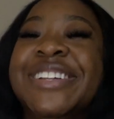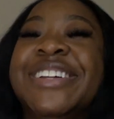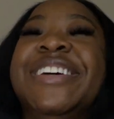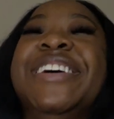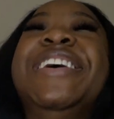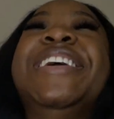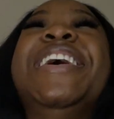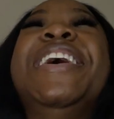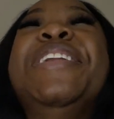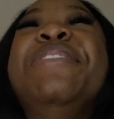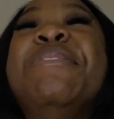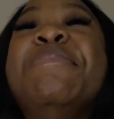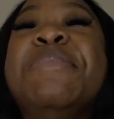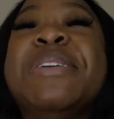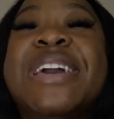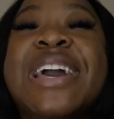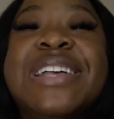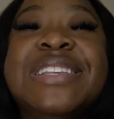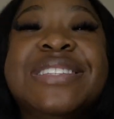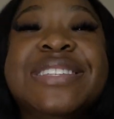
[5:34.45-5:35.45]
Anyway,
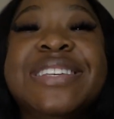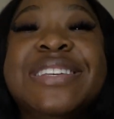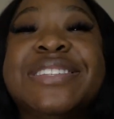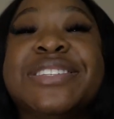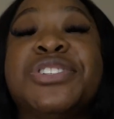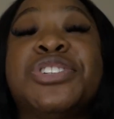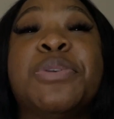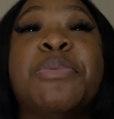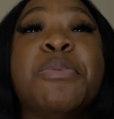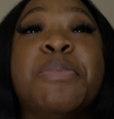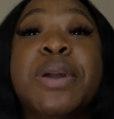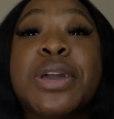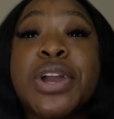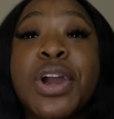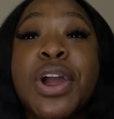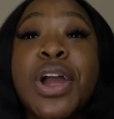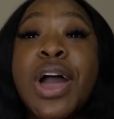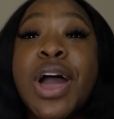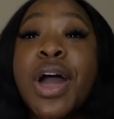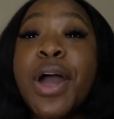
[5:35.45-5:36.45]
McKenzie is a
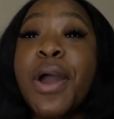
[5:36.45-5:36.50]
troublemaker.